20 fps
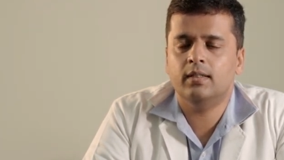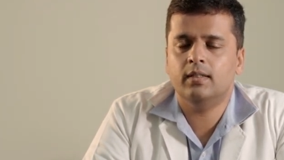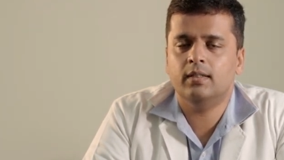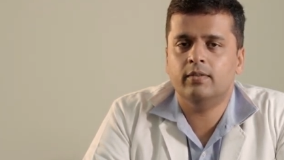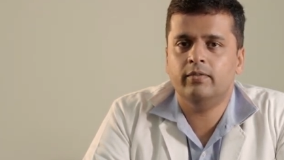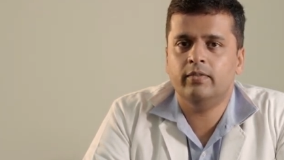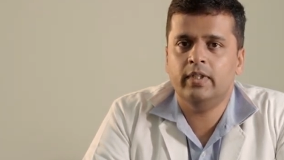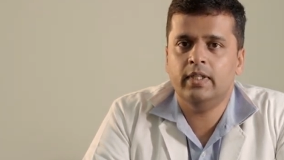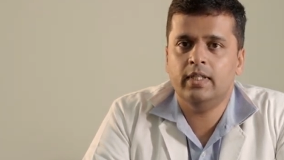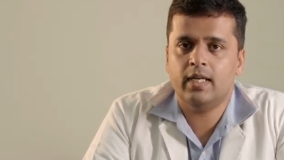
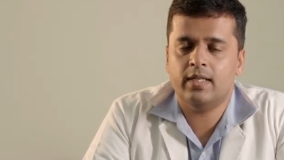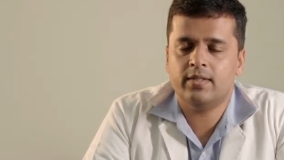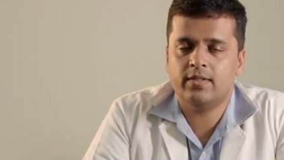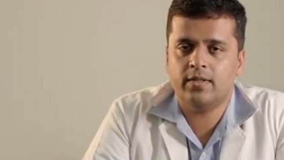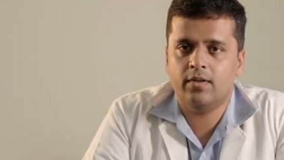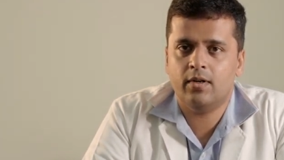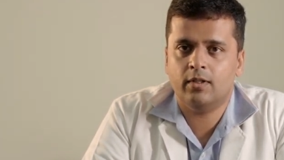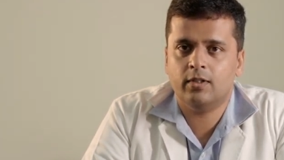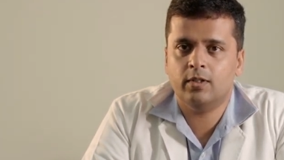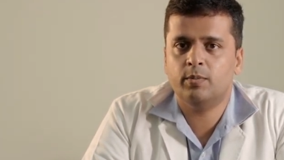we as a
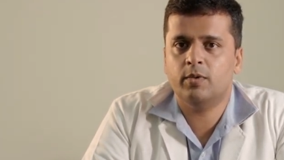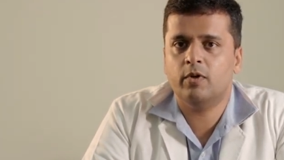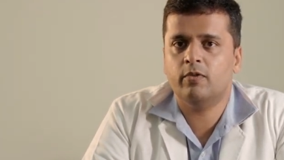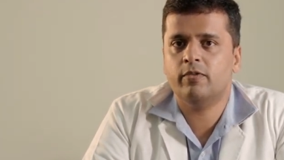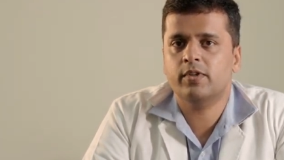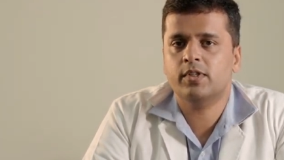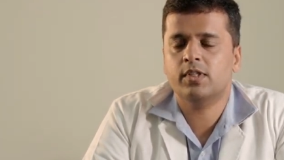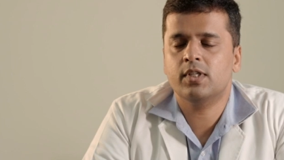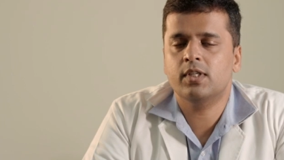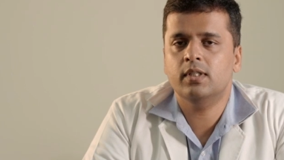doctor
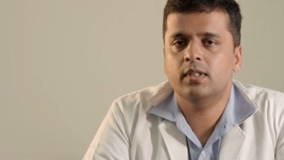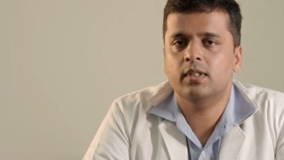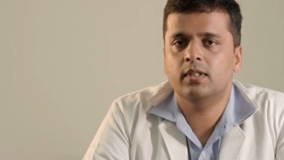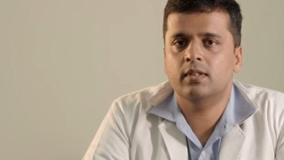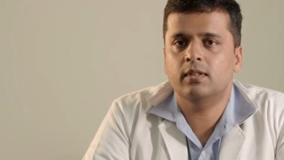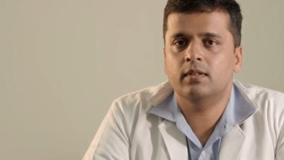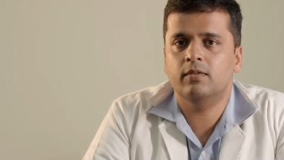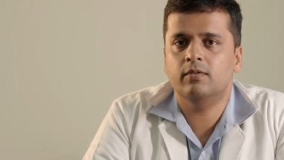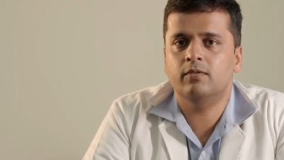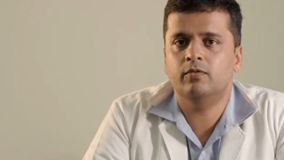profession,
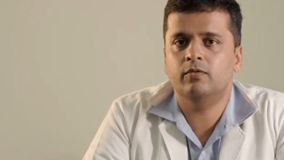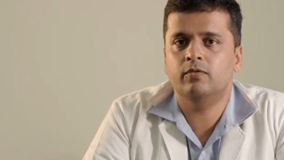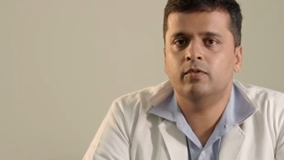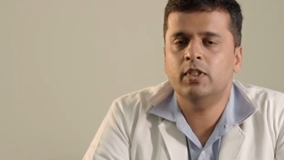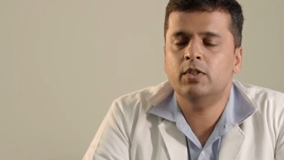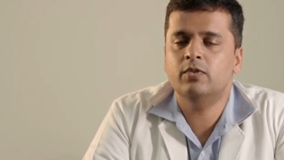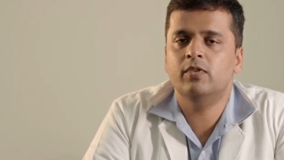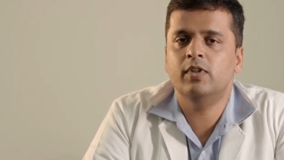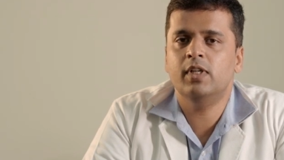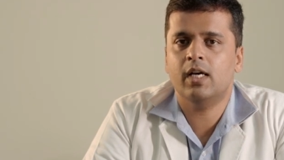
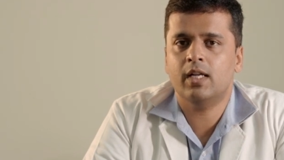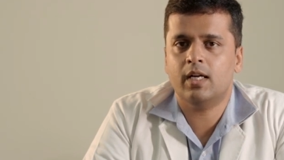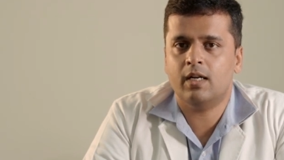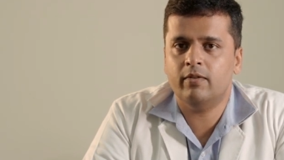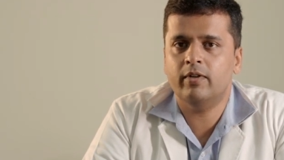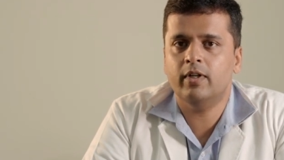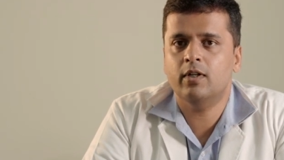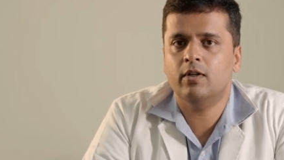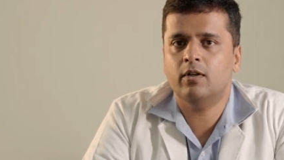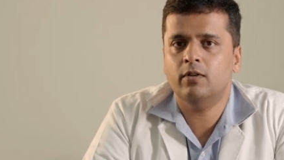which we are
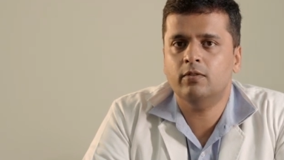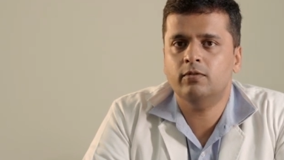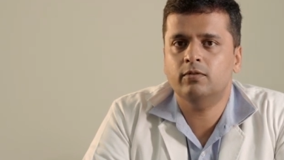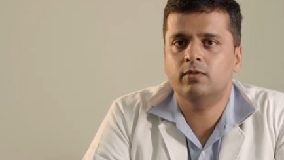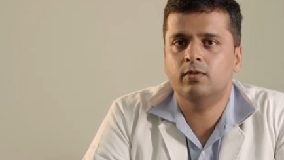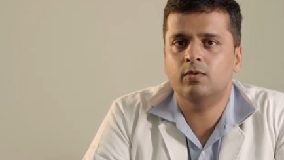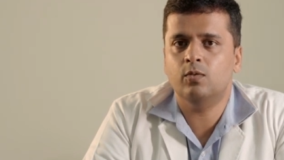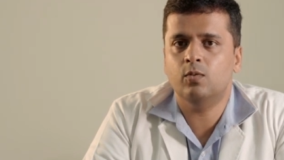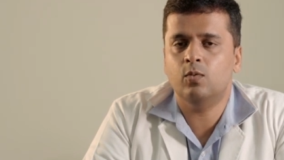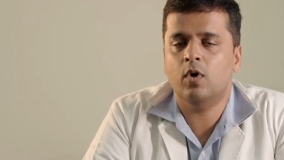aware of,
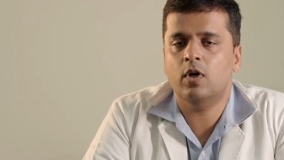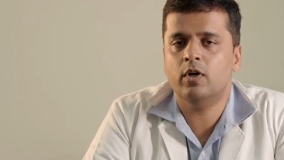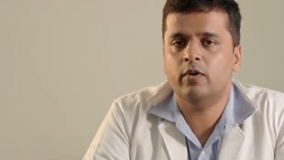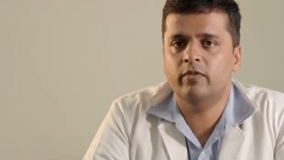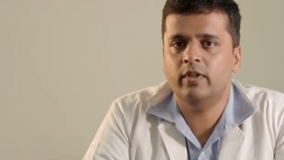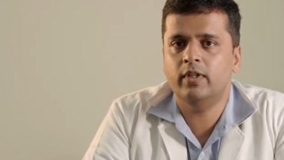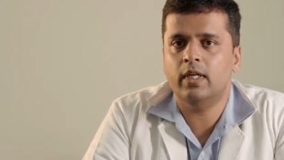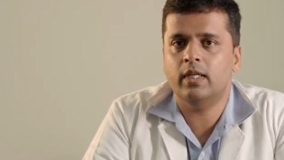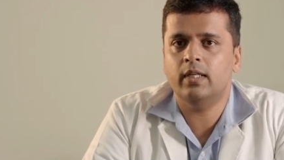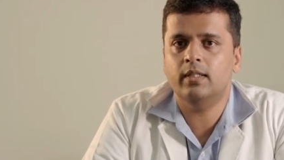what
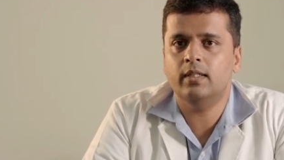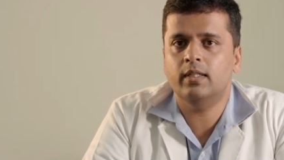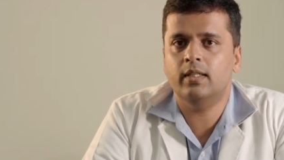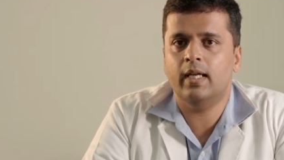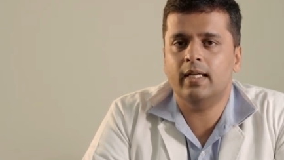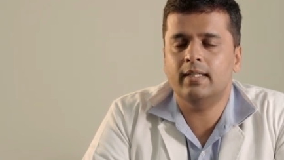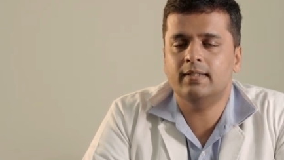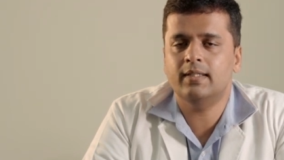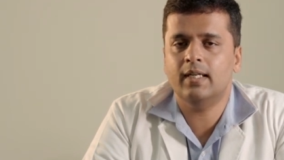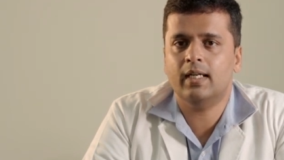we
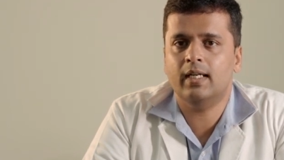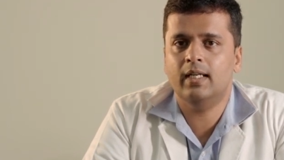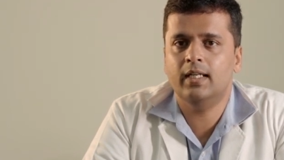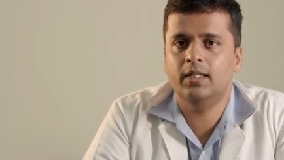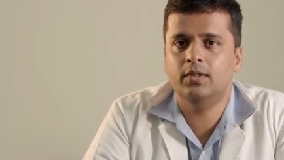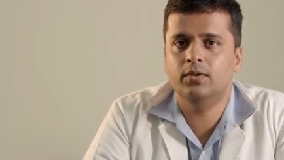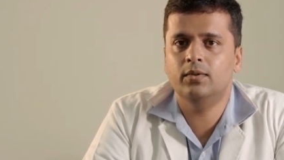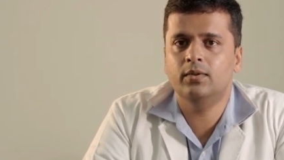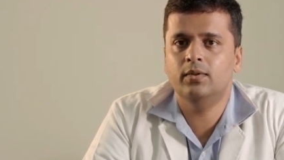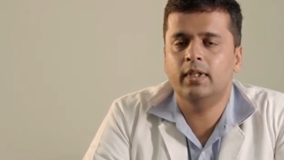exactly
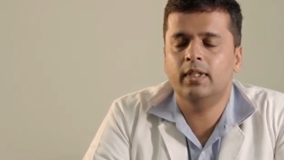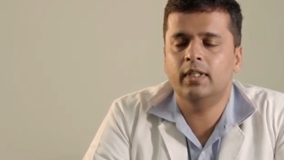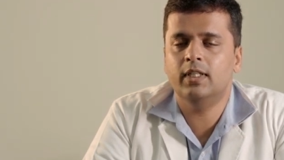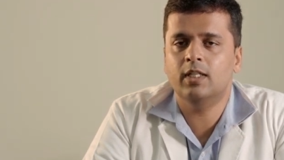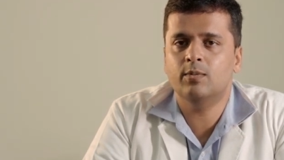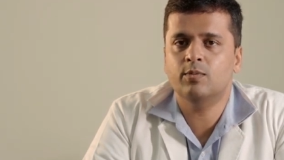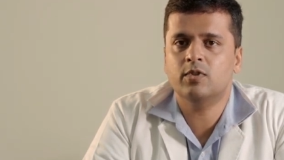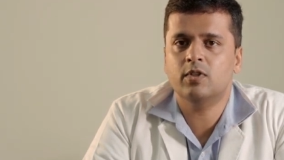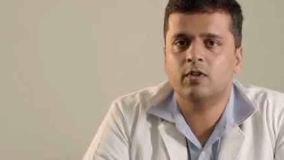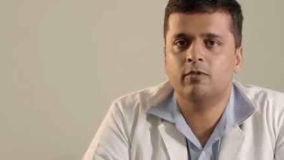do in
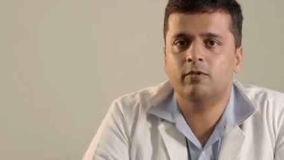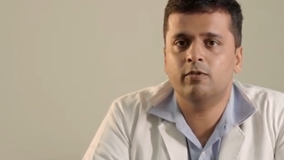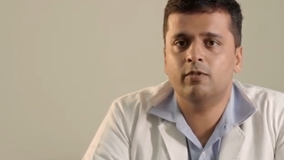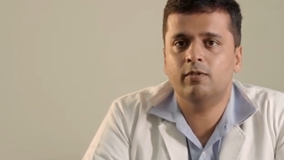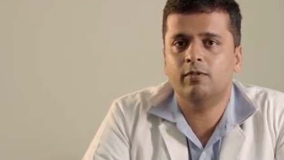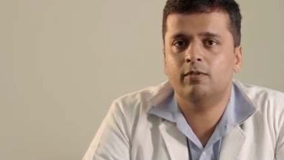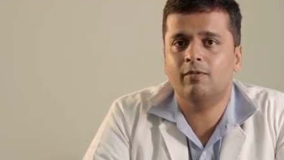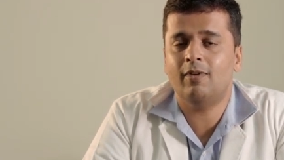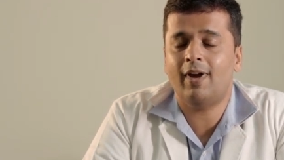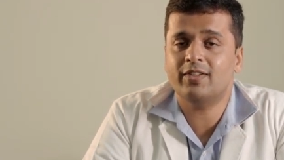terms of
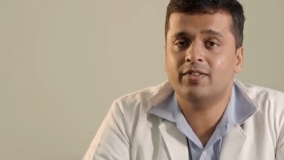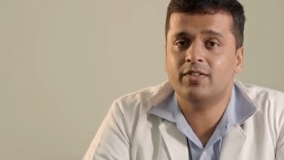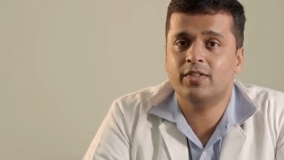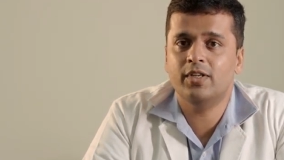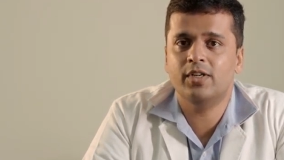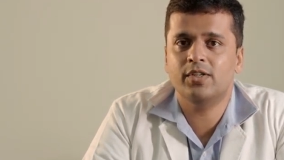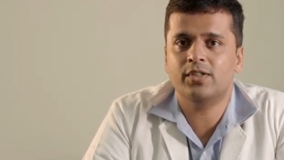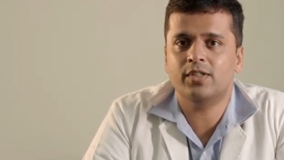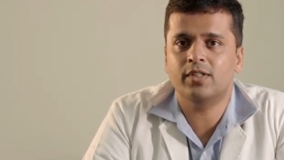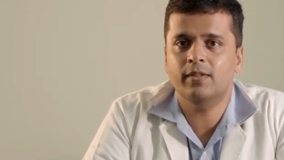
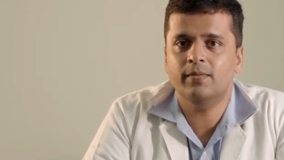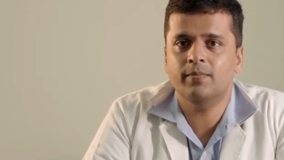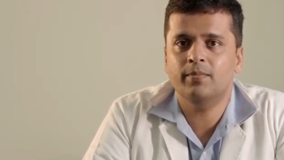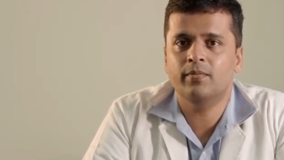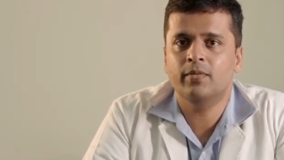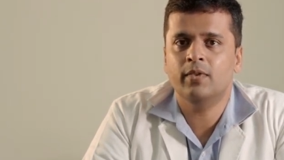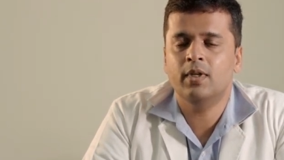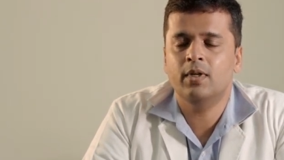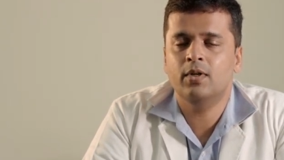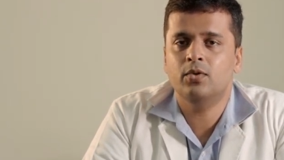vaccination
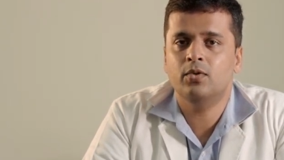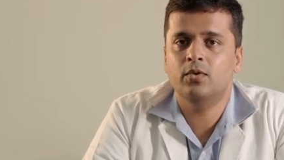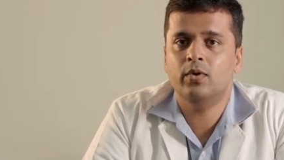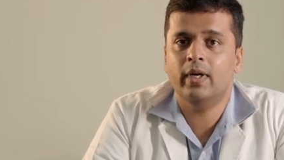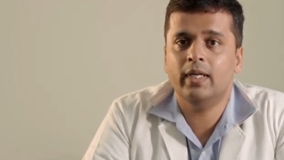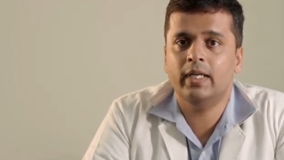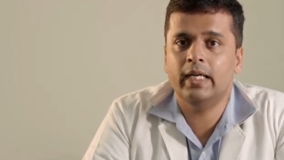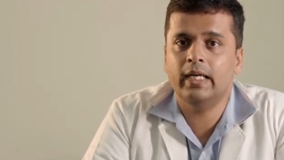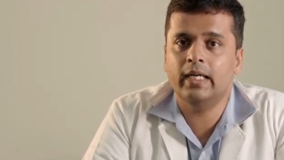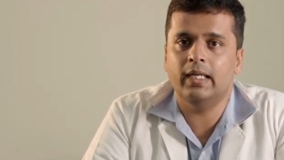to a
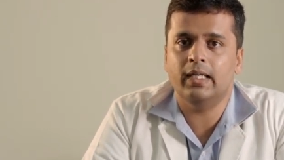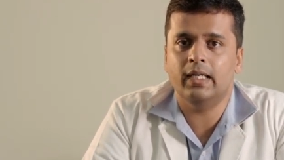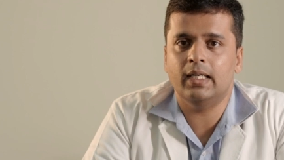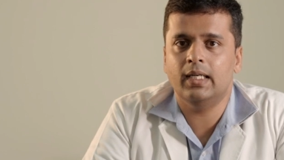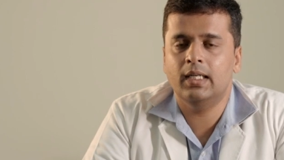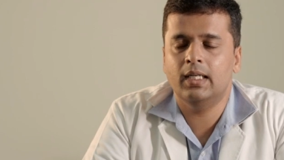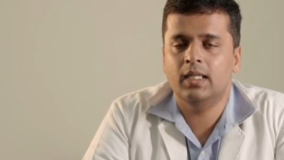kid.